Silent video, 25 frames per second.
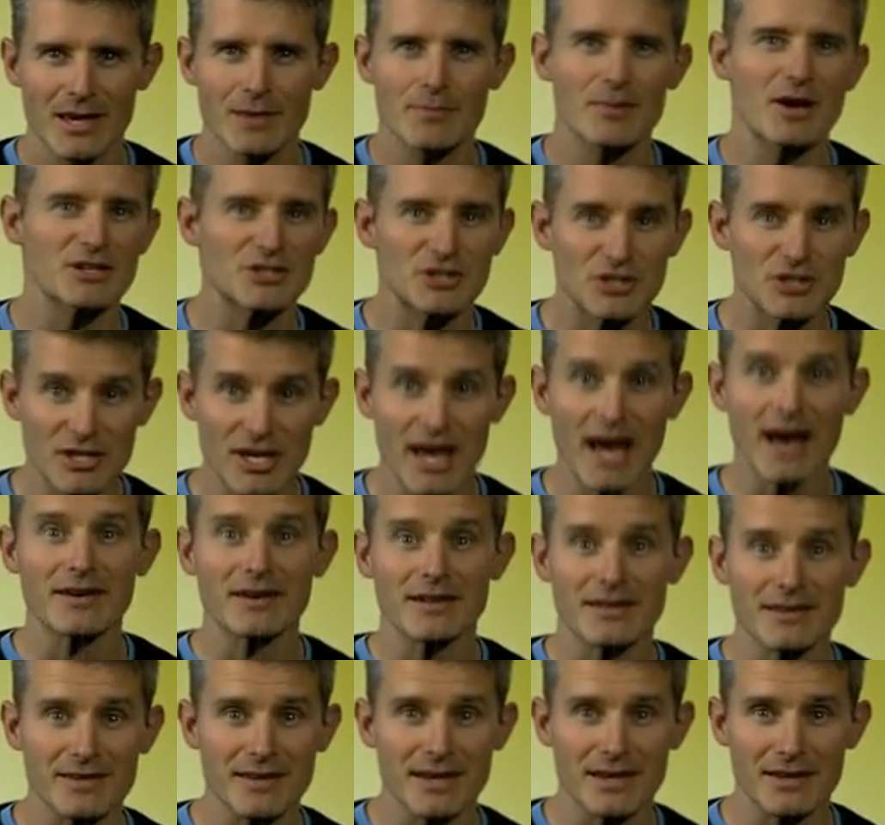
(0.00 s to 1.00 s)
Am I
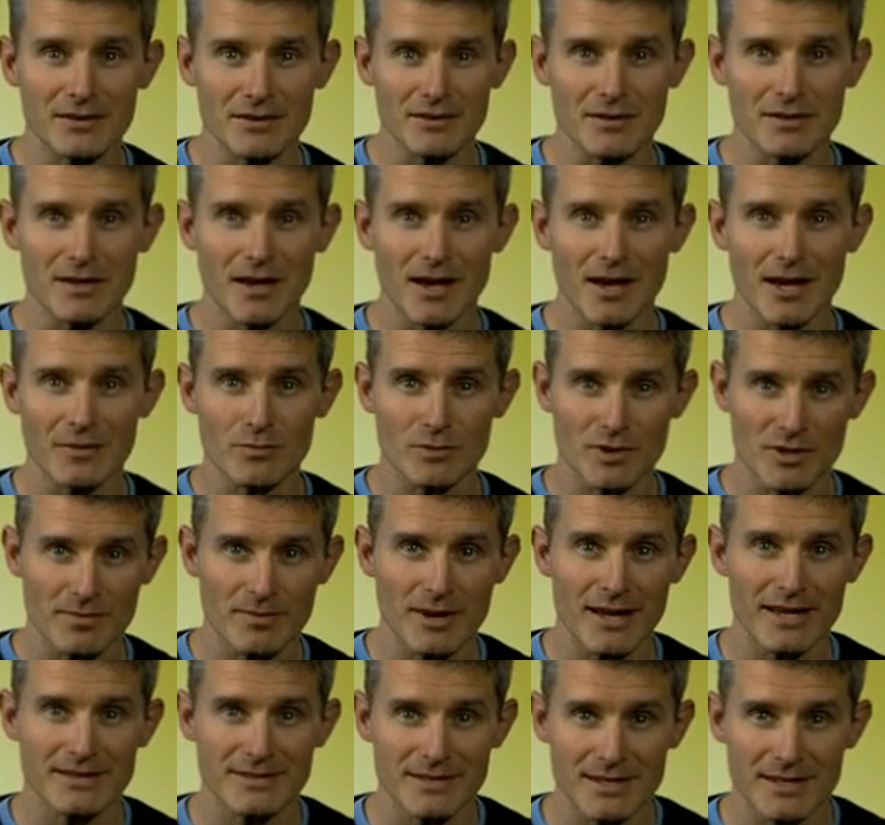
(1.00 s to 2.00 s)
shouting thank you to God with
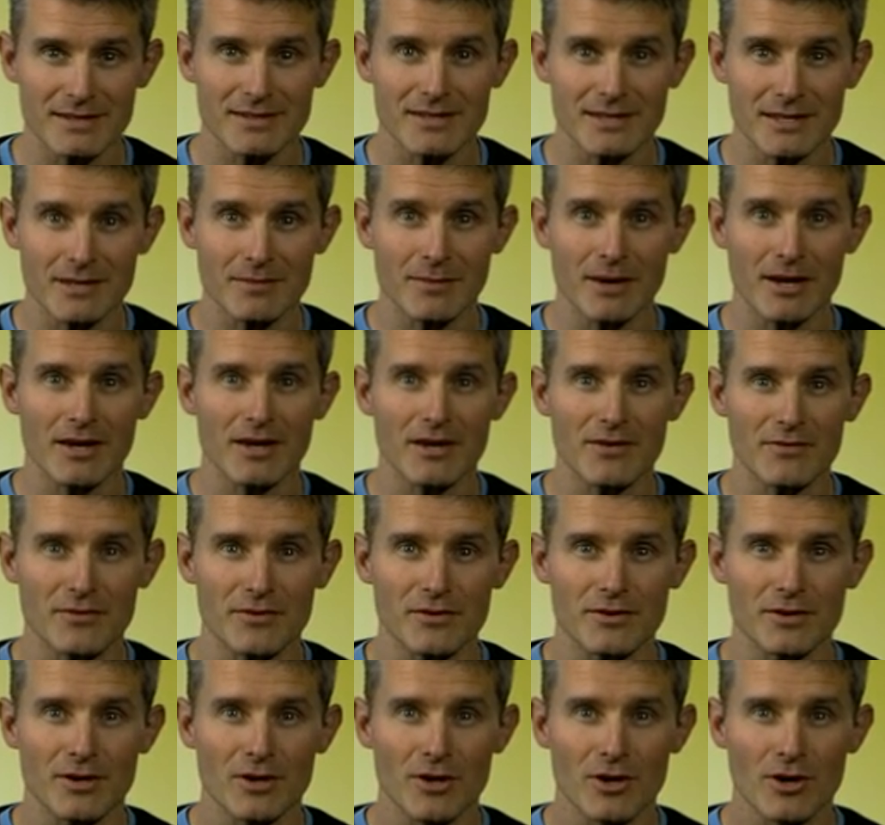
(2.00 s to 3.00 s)
my intensity and my
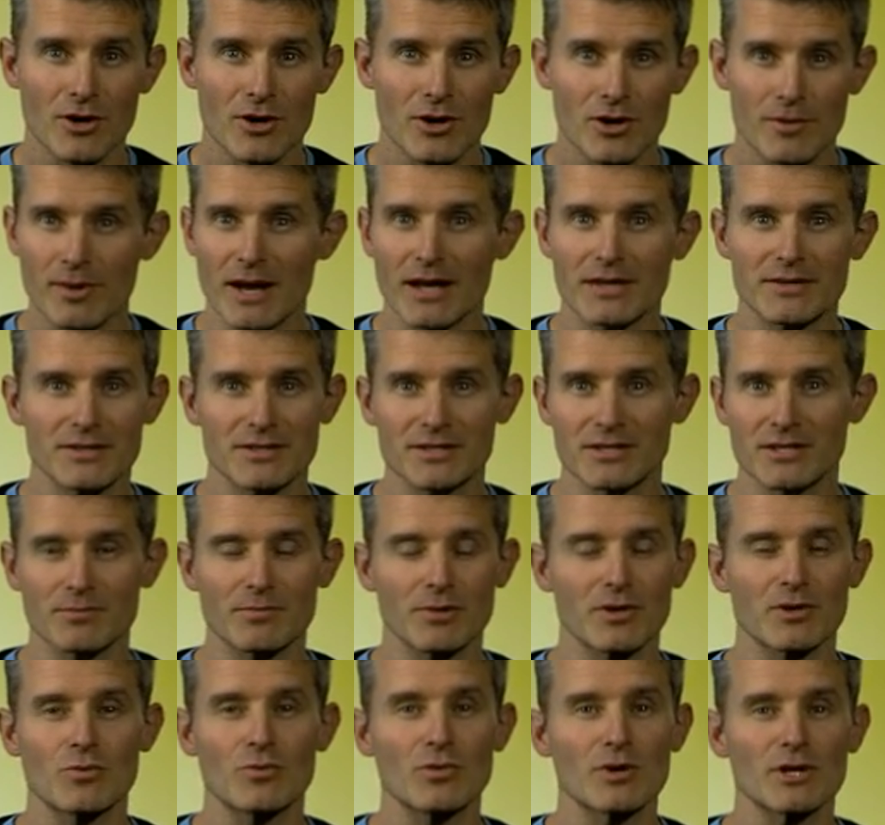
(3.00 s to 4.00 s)
effort? Or am I just
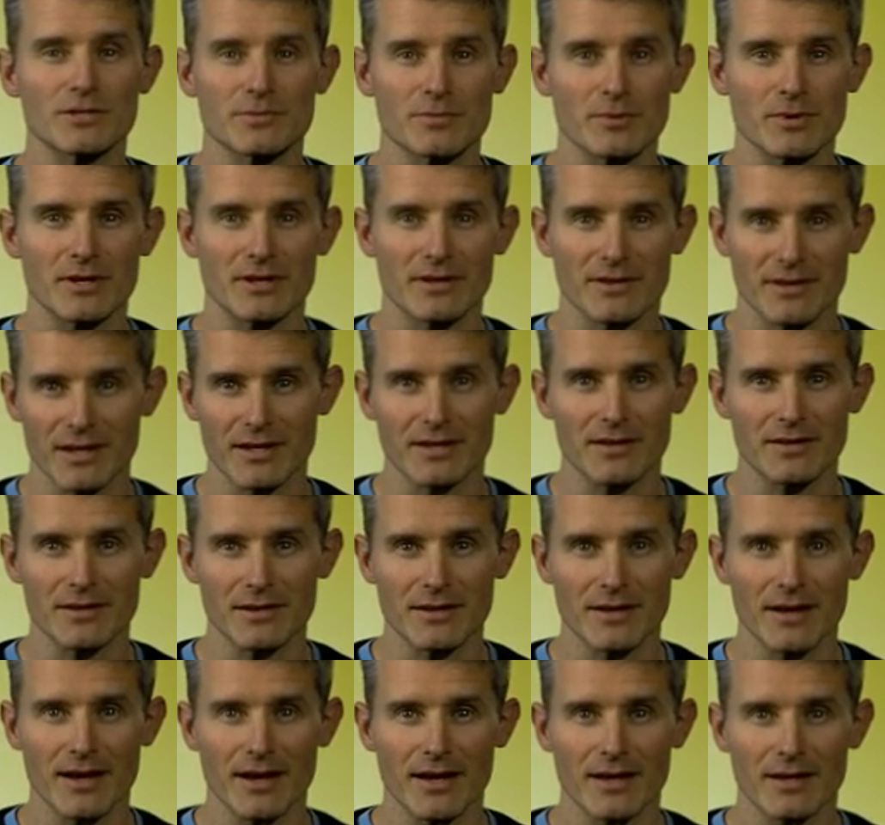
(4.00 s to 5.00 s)
simply whispering thank you
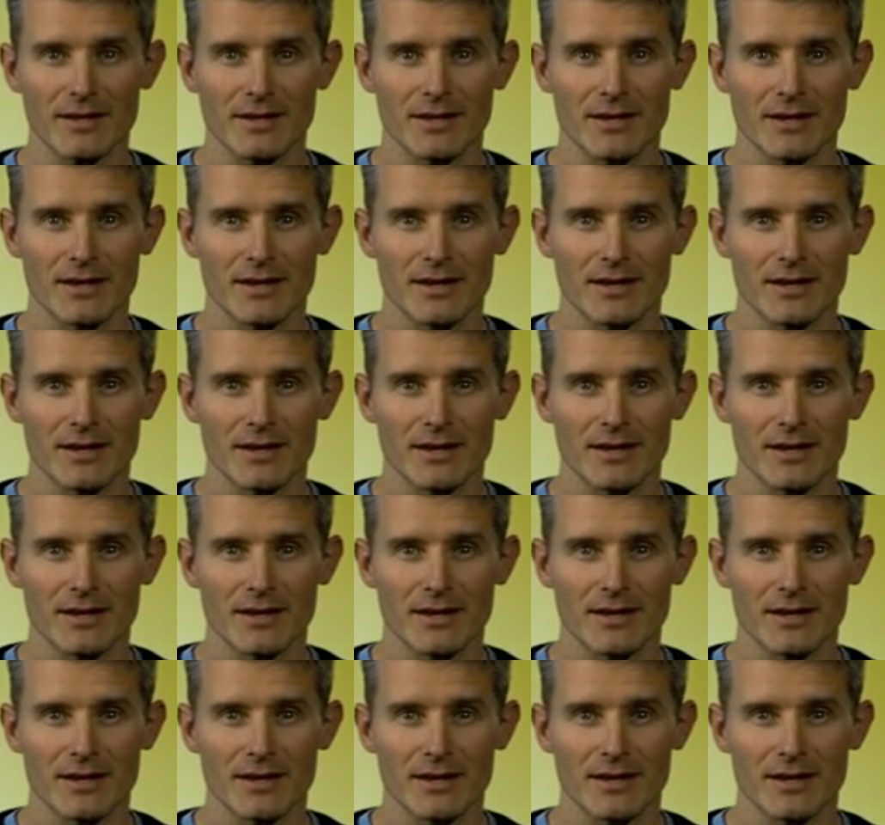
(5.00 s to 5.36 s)
to God?